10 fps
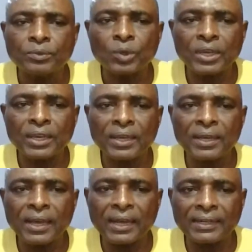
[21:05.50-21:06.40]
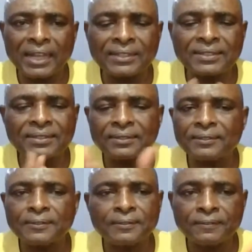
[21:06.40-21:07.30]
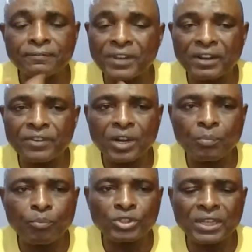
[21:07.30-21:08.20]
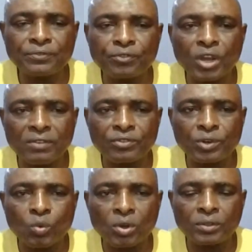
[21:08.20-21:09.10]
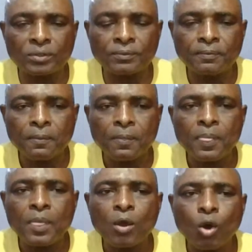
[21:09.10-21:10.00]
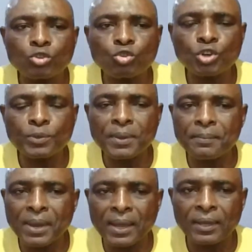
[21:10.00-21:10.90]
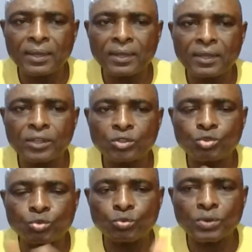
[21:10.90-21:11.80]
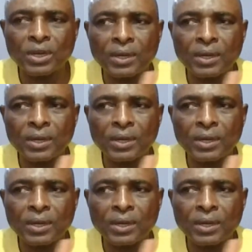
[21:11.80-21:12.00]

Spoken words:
Okay? And that's very, very important for everyone. Also remember to